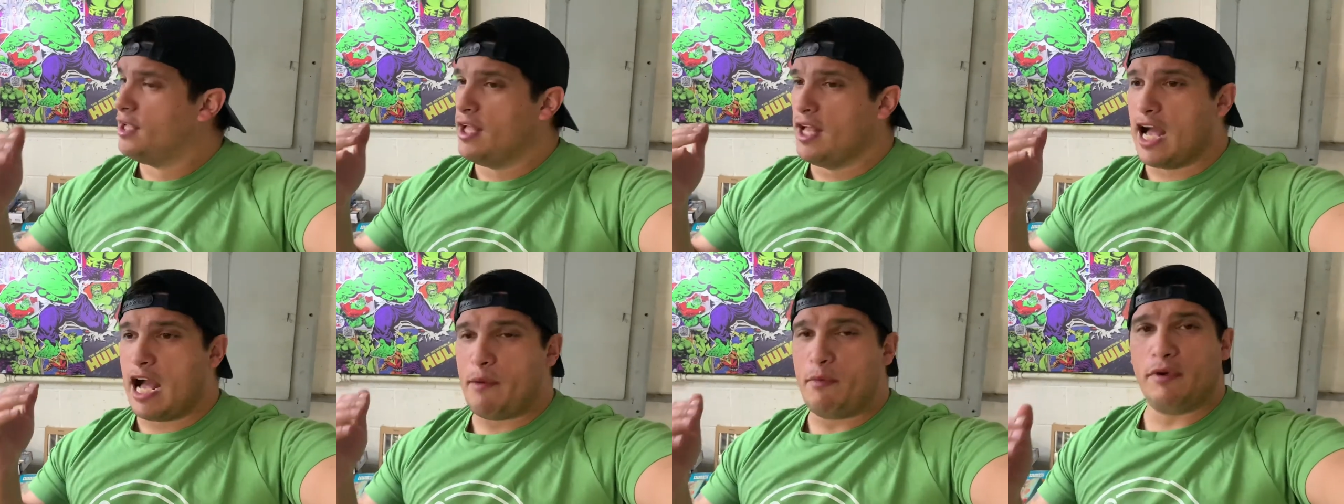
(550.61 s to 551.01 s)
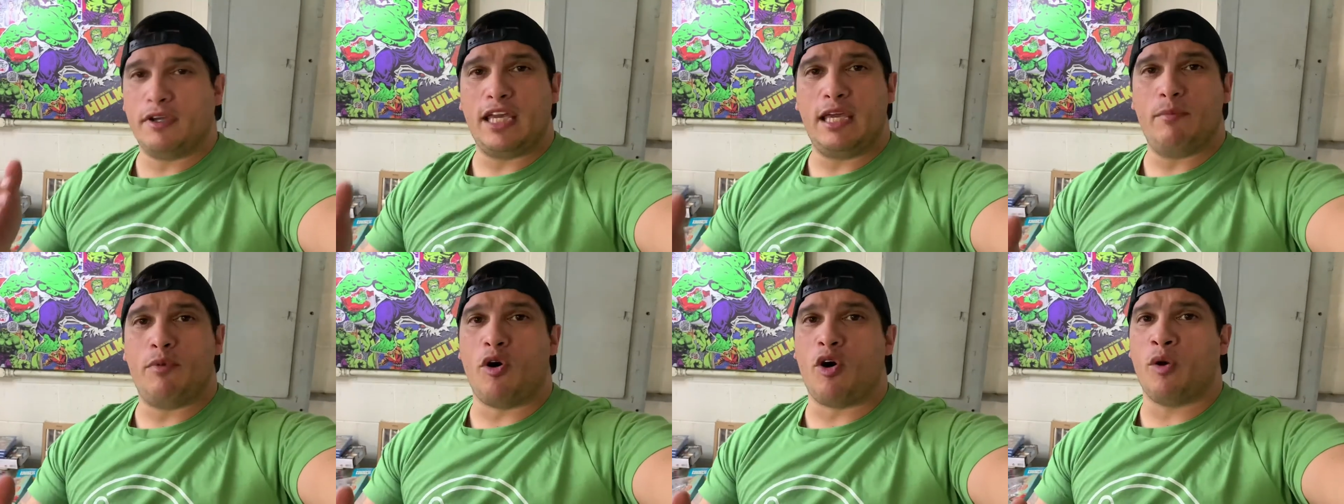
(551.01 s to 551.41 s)
I'm going to
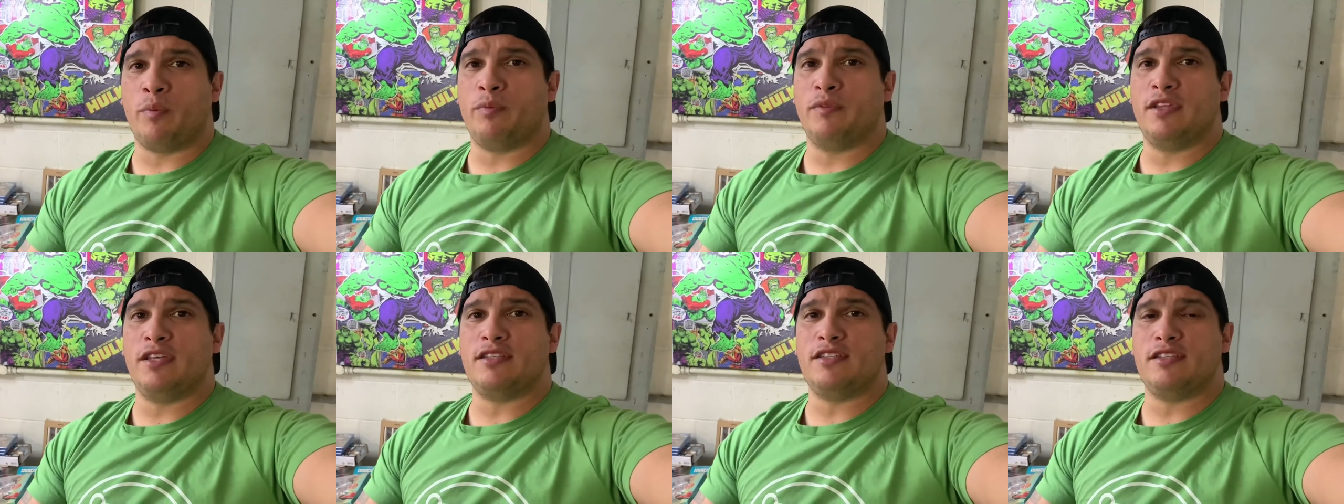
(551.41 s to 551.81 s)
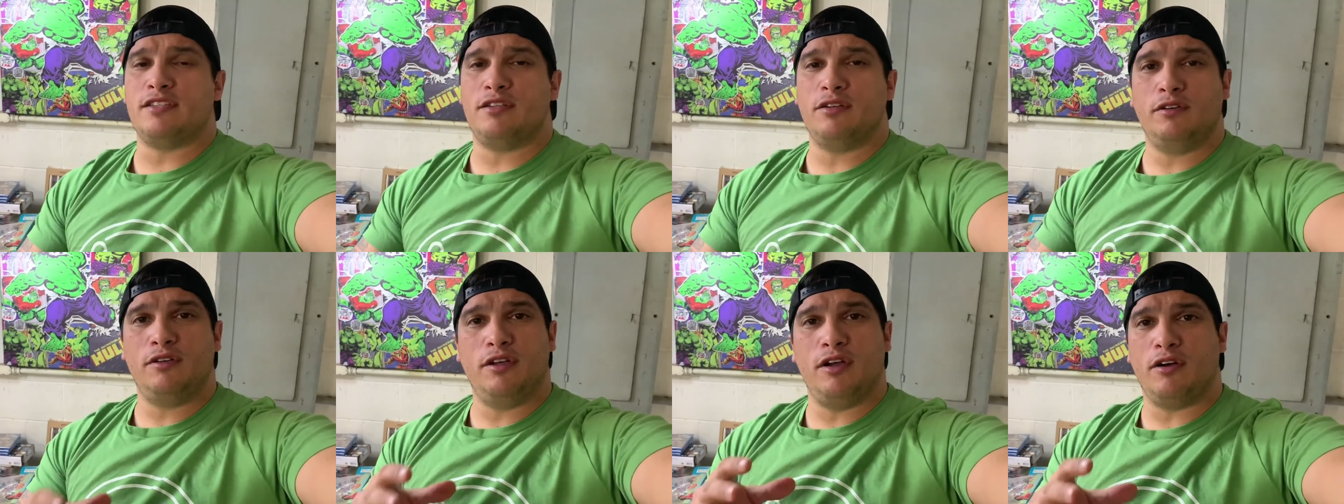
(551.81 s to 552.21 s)
keep harping this
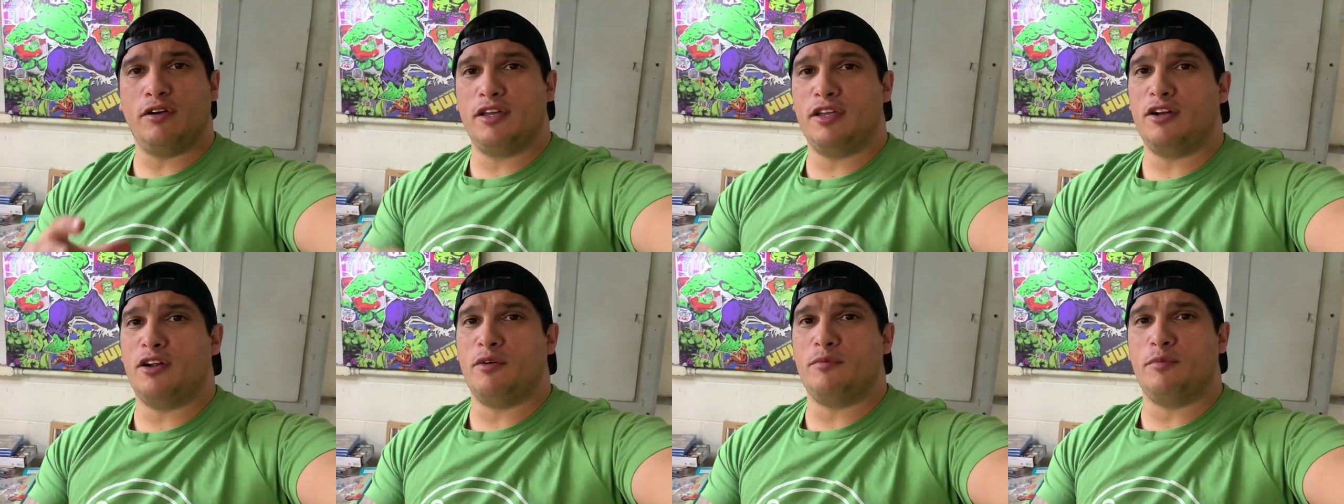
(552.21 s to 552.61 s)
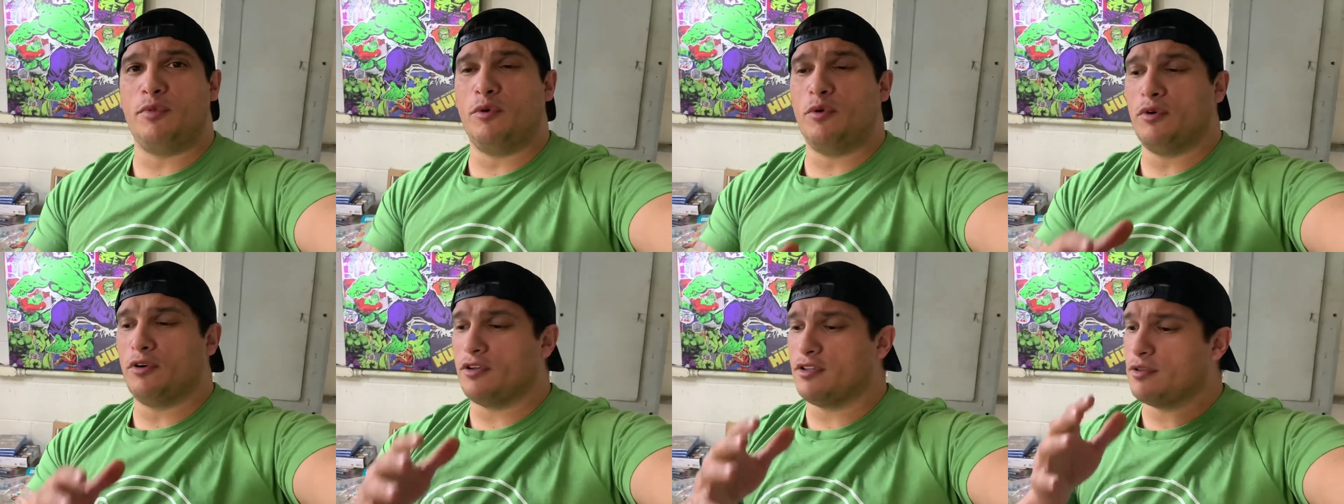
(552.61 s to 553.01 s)
until y'all get on
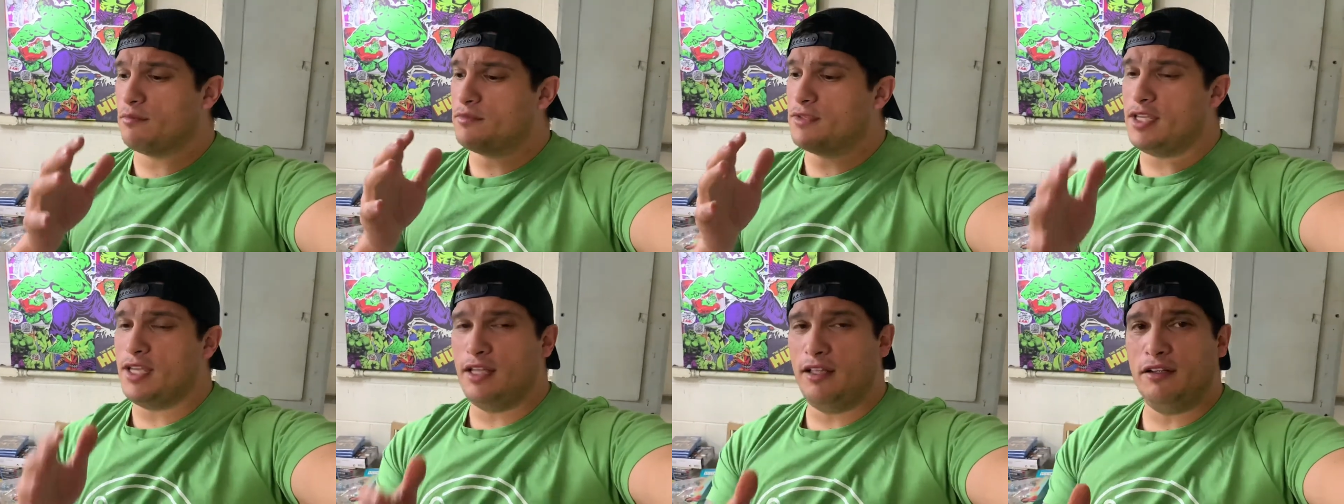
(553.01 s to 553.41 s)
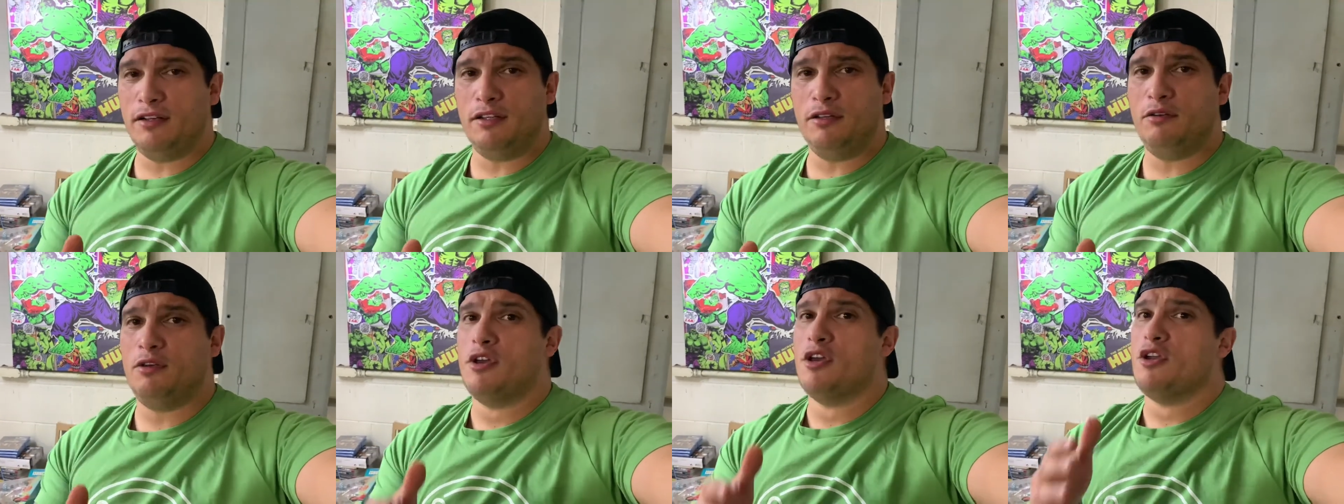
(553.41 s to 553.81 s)
board. Because I'm telling
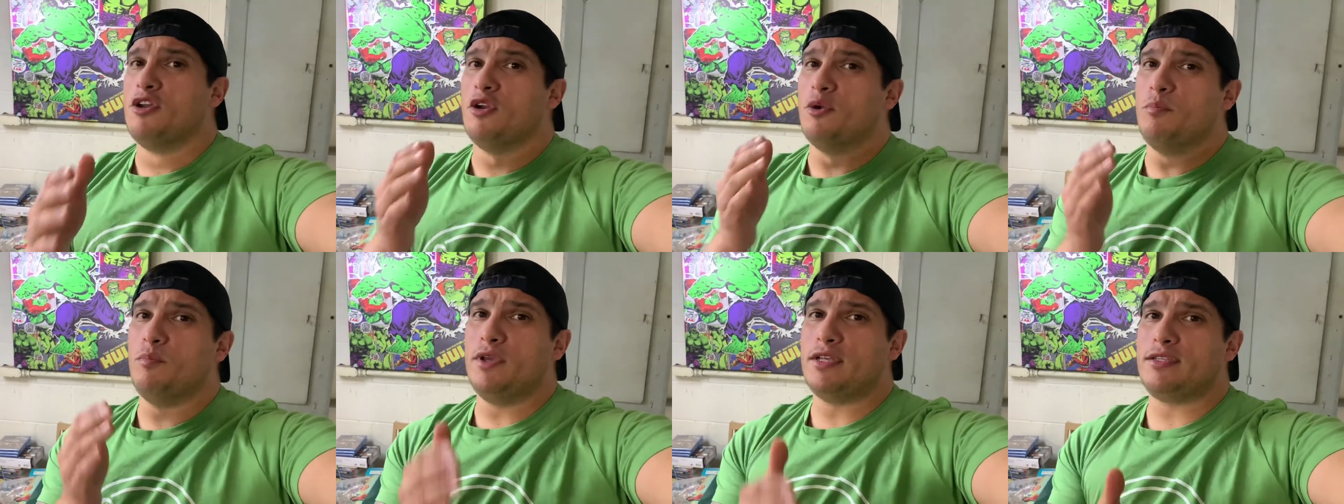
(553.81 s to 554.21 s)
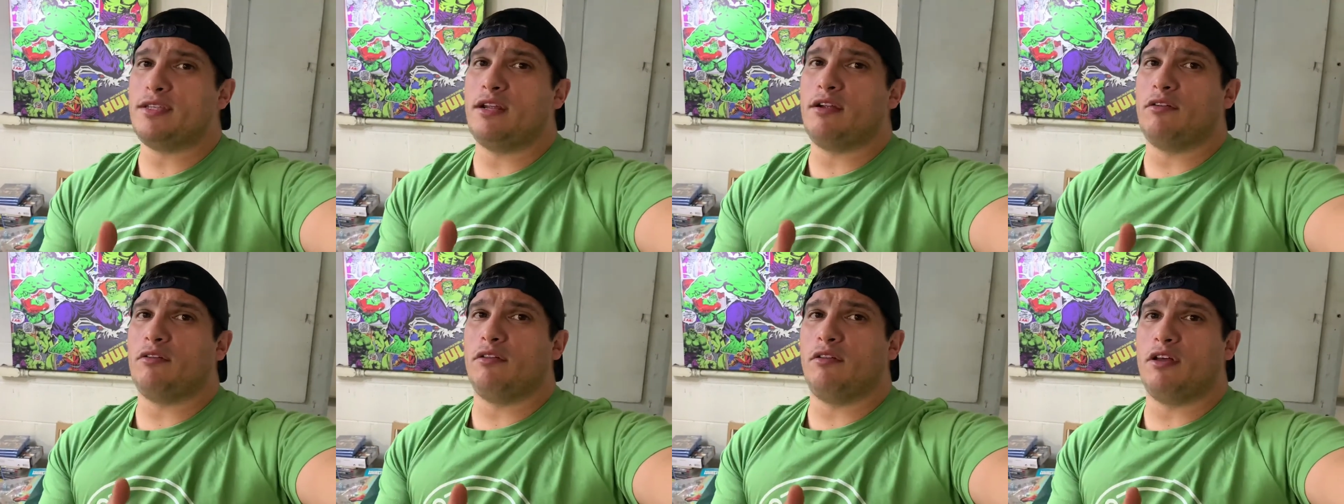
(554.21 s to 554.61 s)
you, you're missing
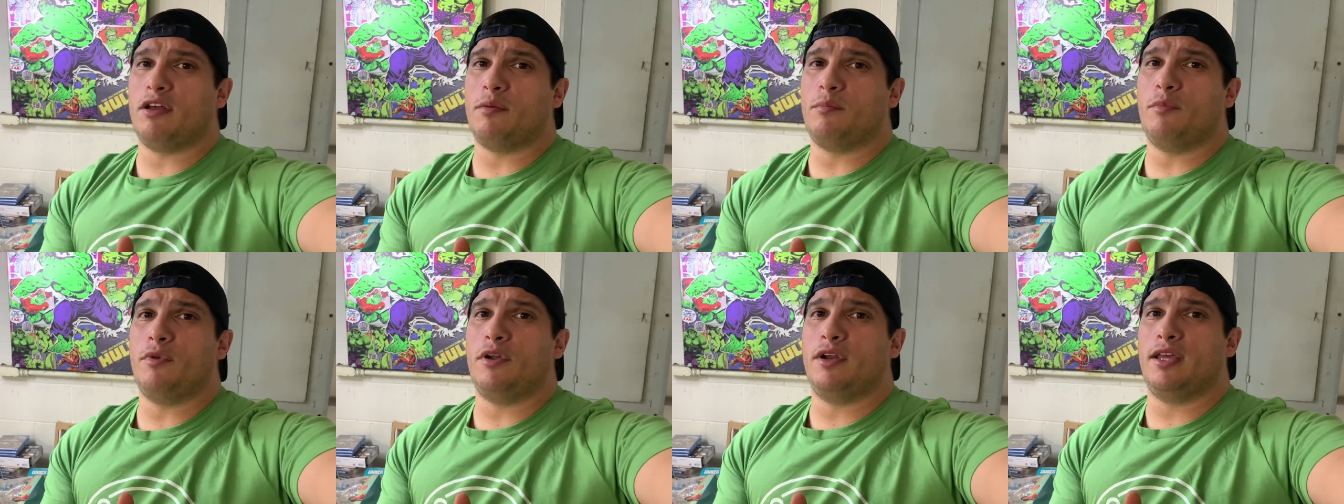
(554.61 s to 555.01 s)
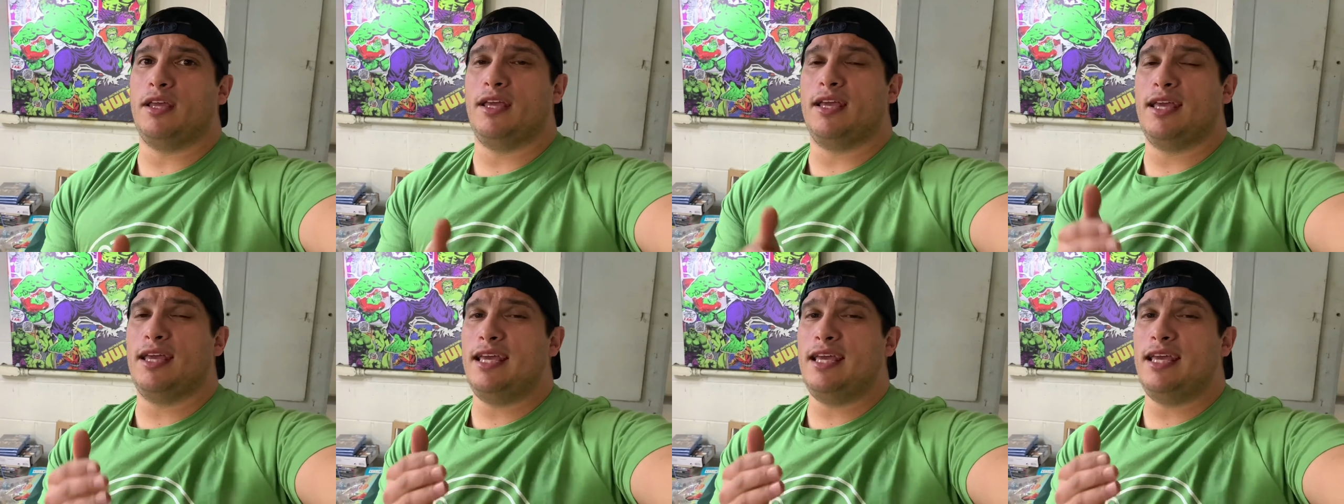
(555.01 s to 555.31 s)
out on a lot of money.